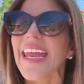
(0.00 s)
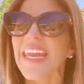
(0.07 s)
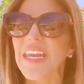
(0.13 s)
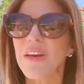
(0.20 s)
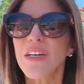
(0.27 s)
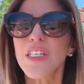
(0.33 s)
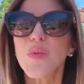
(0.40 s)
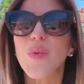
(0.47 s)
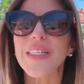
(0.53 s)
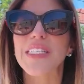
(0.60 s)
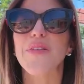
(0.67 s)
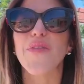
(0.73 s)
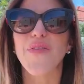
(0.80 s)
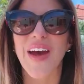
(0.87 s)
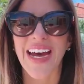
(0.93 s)
Here's
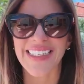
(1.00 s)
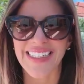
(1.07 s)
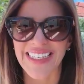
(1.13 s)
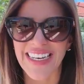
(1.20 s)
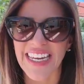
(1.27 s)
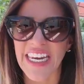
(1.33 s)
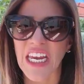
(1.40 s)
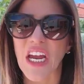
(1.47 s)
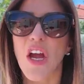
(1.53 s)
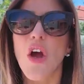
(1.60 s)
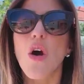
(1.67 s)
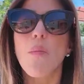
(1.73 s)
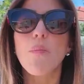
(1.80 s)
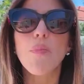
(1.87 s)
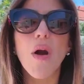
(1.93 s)
what's fascinating.
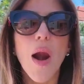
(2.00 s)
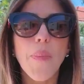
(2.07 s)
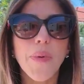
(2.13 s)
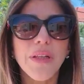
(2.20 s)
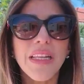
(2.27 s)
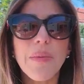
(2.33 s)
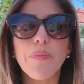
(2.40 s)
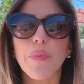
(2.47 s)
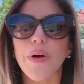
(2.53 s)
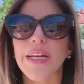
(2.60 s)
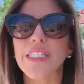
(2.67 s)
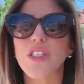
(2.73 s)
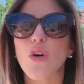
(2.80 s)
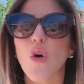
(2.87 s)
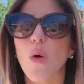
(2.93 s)
Properly
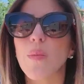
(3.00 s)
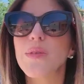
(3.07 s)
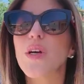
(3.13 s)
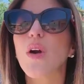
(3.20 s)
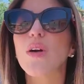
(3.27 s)
priced homes